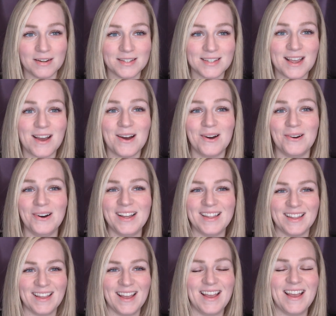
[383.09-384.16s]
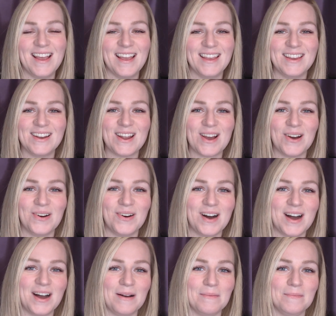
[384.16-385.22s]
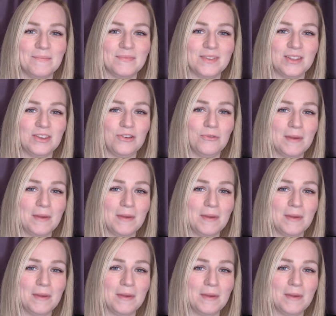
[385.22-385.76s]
So, you